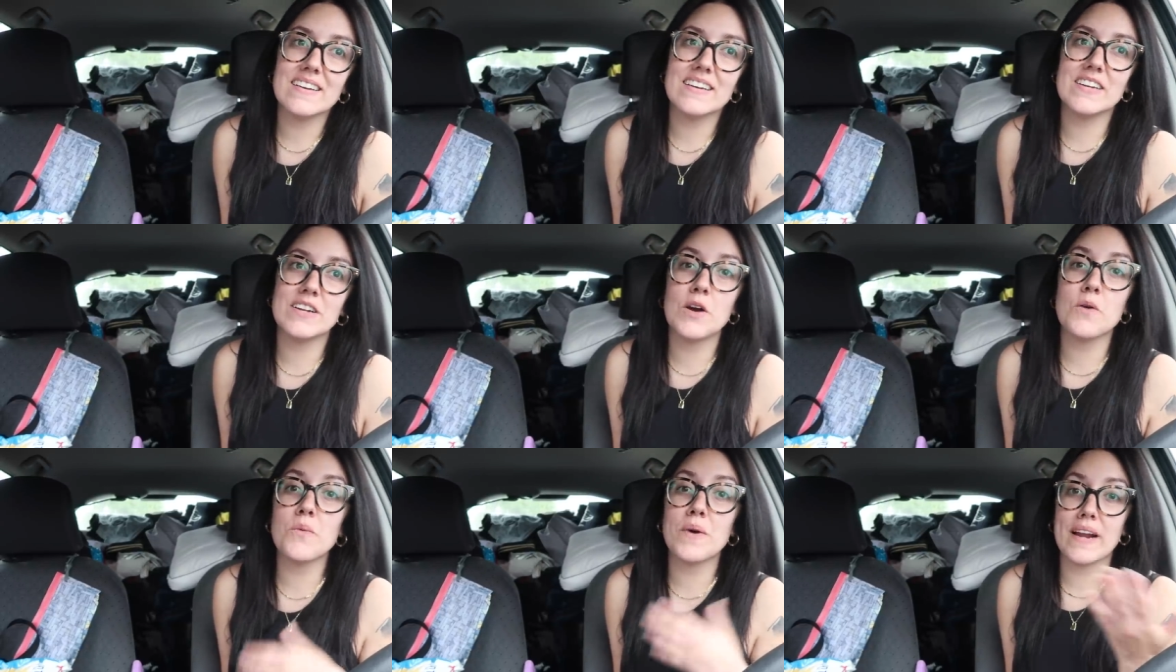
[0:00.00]

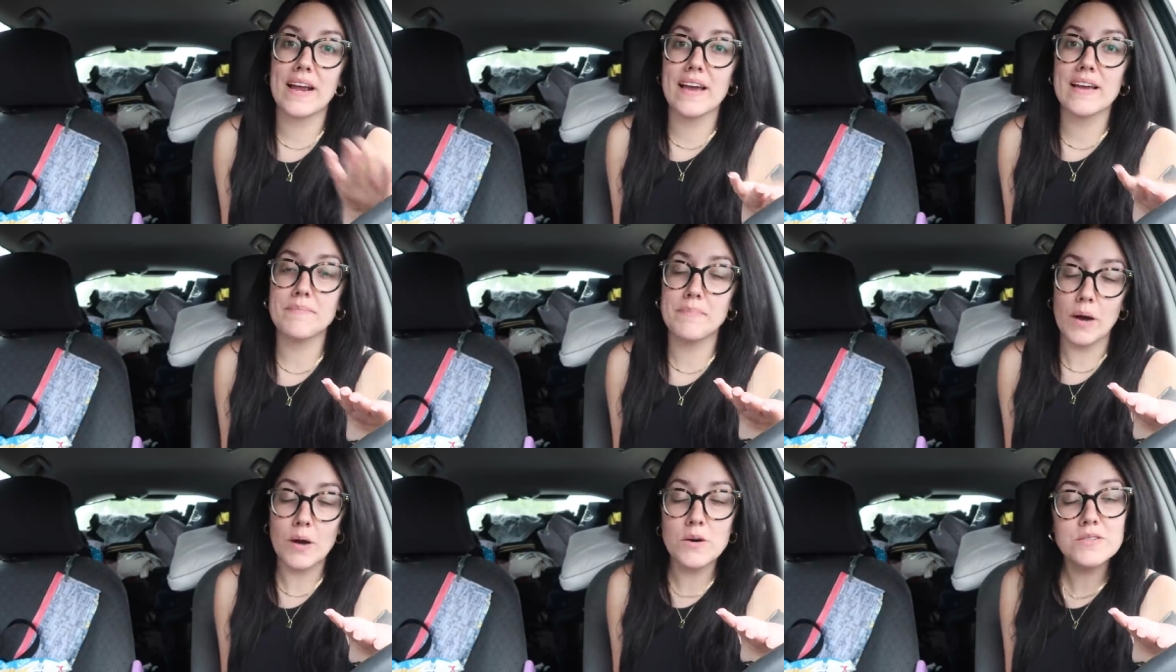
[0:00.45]
You know, when
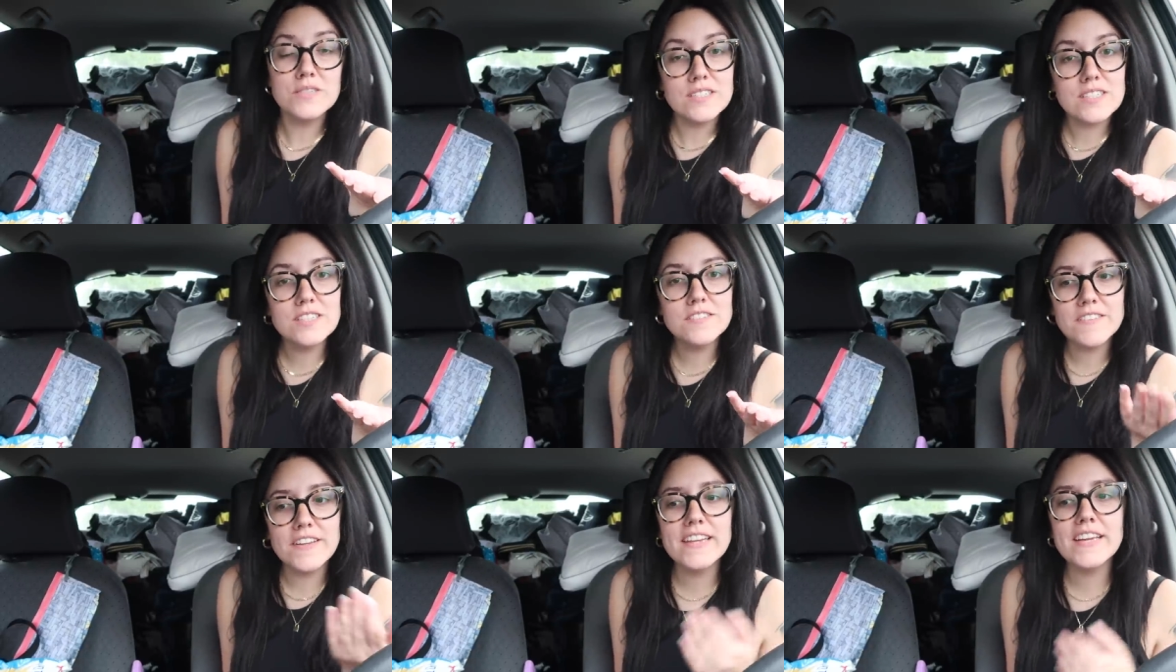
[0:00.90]
I post
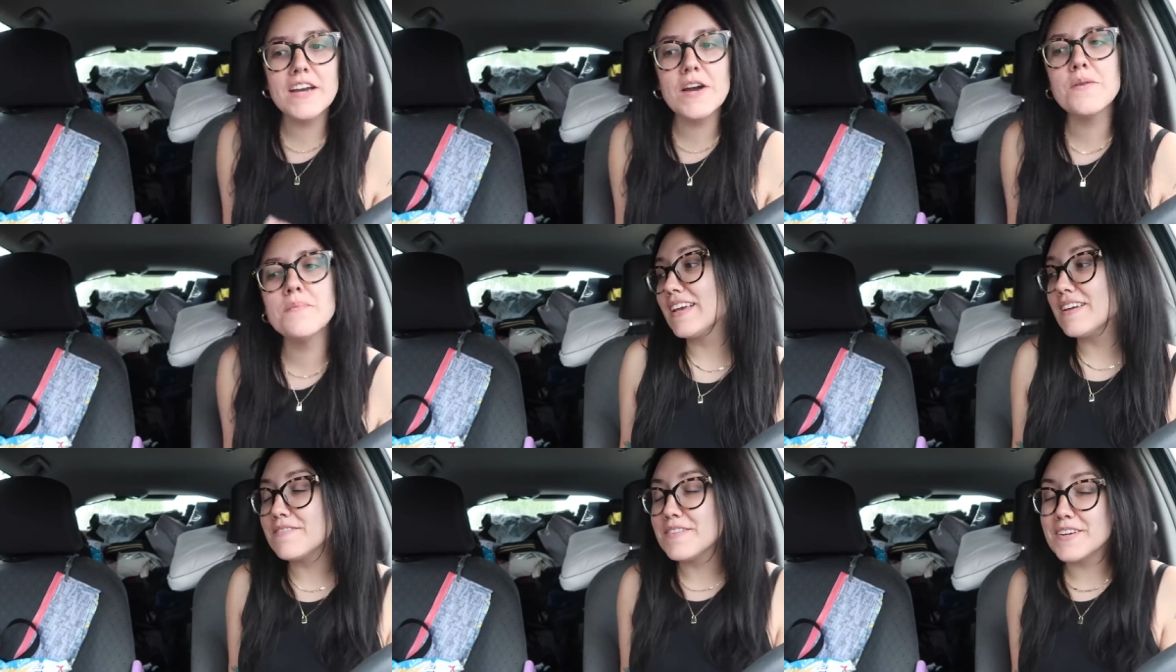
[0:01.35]
this
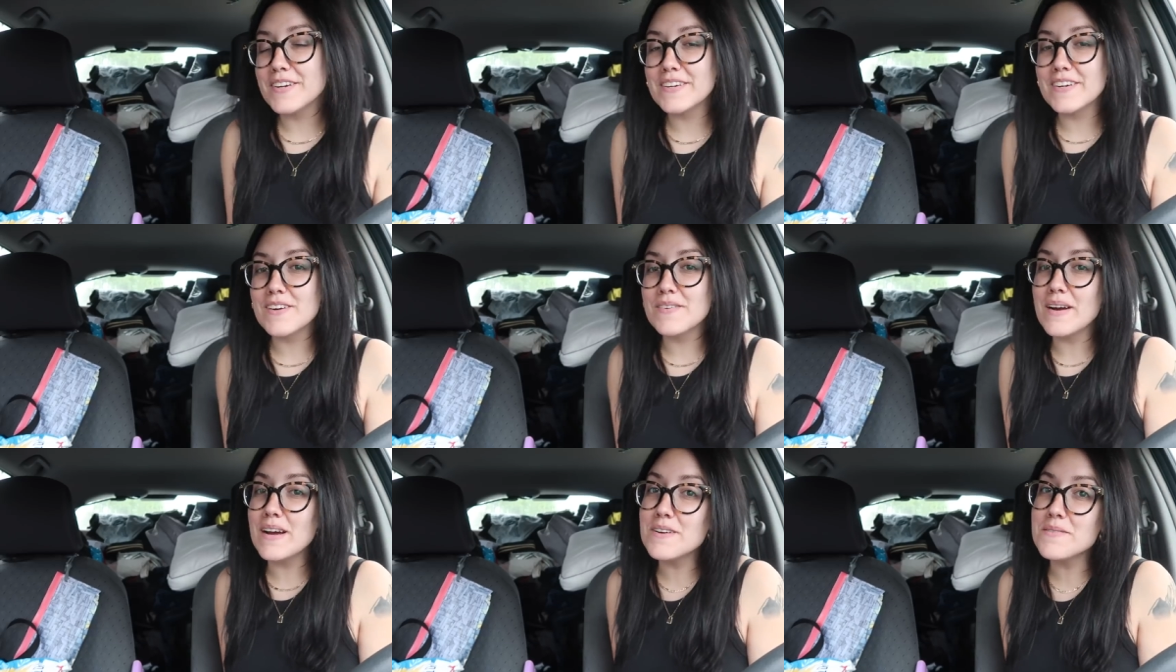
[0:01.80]
video, if you're
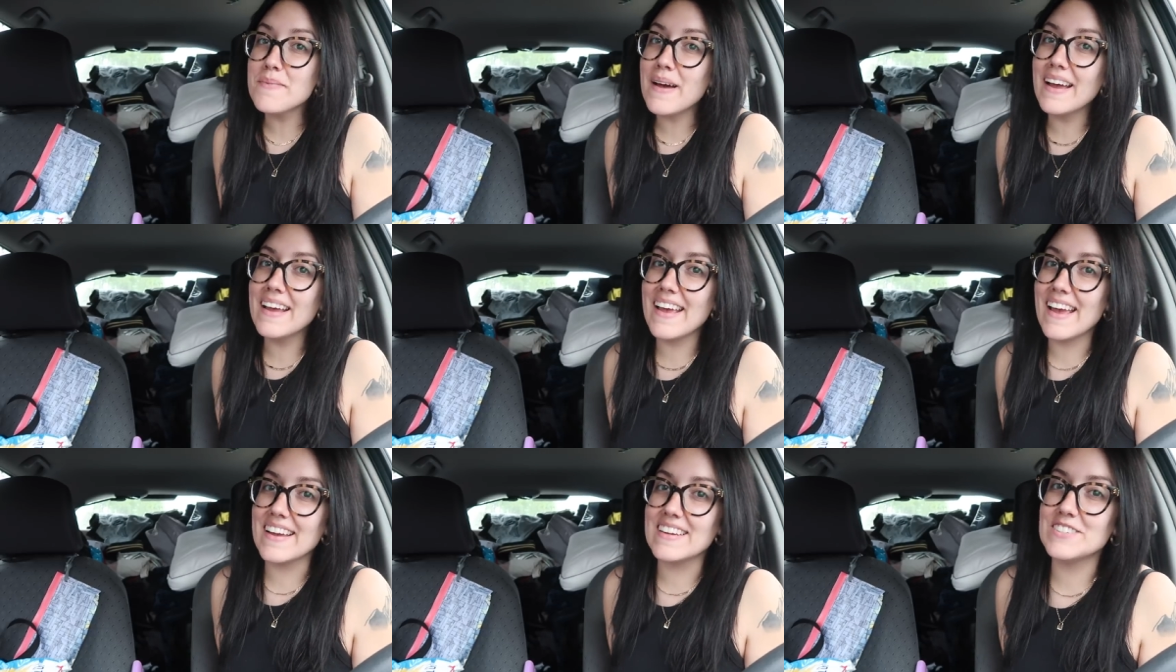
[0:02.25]
around
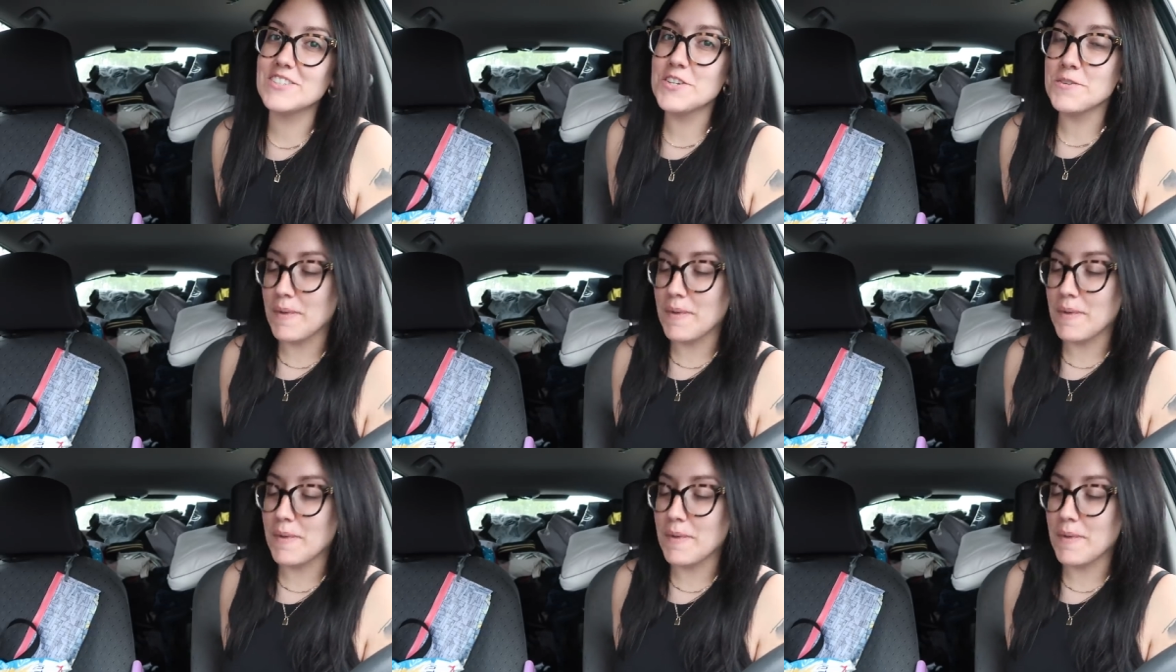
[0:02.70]
my age,